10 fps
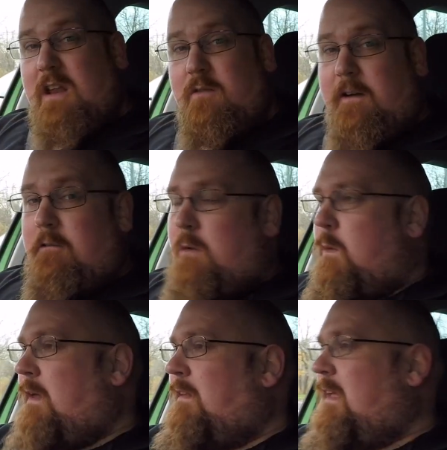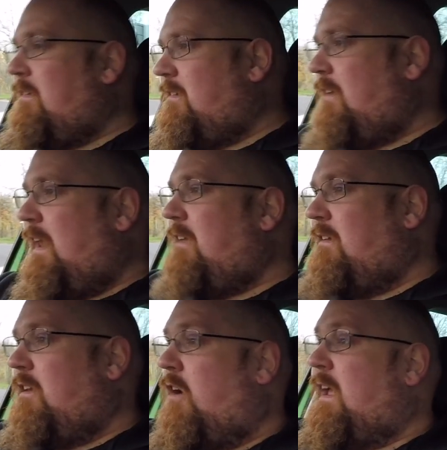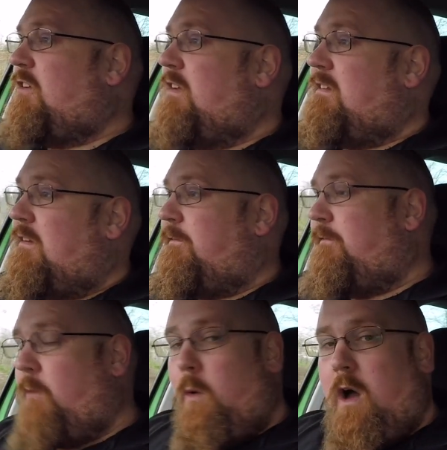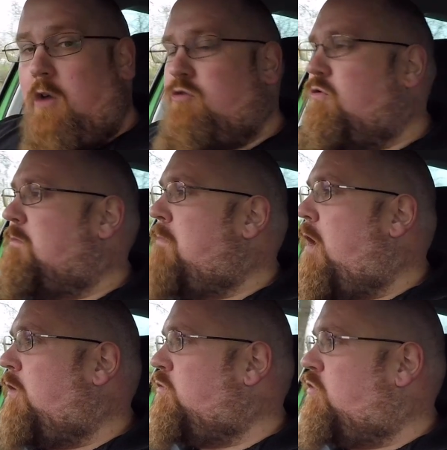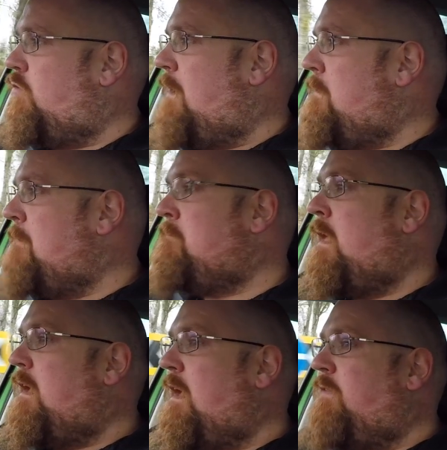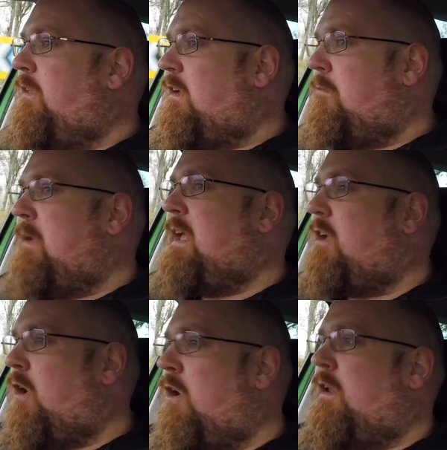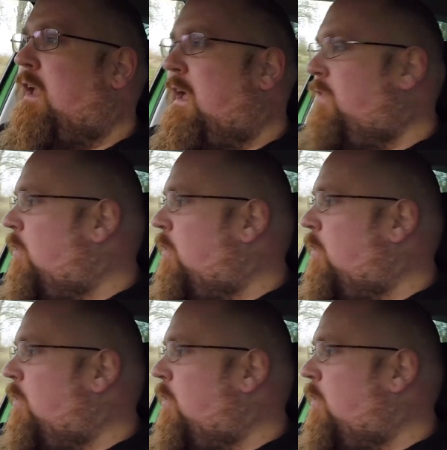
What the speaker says: very well insulated. I actually did a 400-mile trip in the Kamiq earlier in the